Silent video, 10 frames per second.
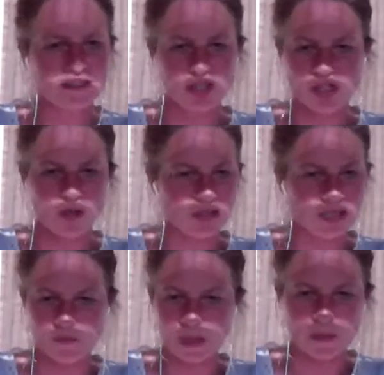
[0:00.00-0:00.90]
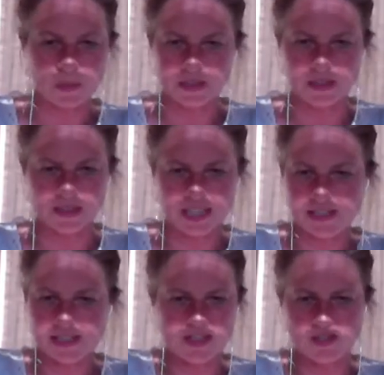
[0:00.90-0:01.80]
shots of people and
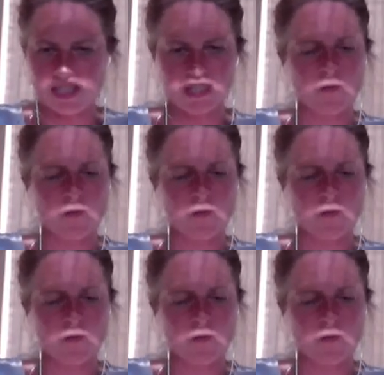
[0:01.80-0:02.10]
in interesting